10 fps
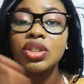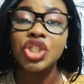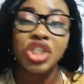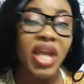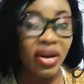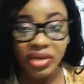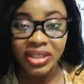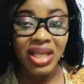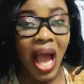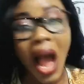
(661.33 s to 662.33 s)
Share
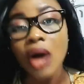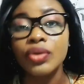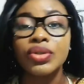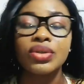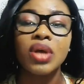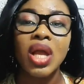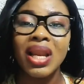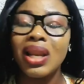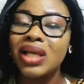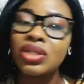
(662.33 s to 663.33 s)
it out.
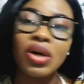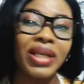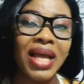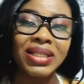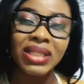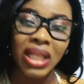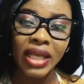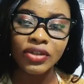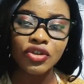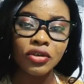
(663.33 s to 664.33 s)
Let others
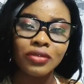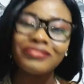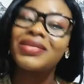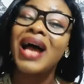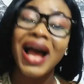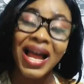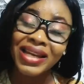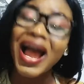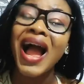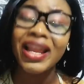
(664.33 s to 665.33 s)
learn too.
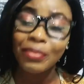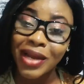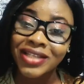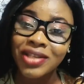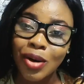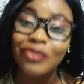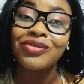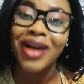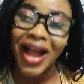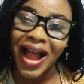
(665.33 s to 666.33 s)
And I myself,
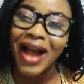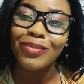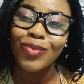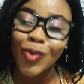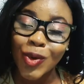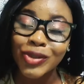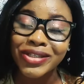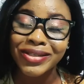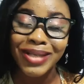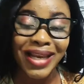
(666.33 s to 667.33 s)
I want
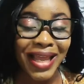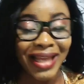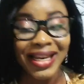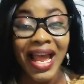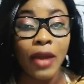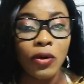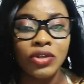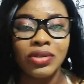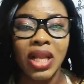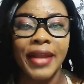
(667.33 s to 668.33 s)
to
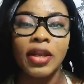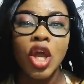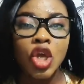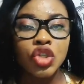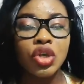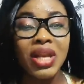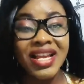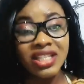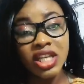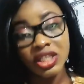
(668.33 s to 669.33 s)
learn. So
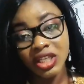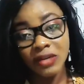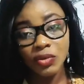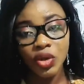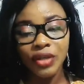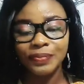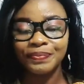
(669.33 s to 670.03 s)
let's just keep going.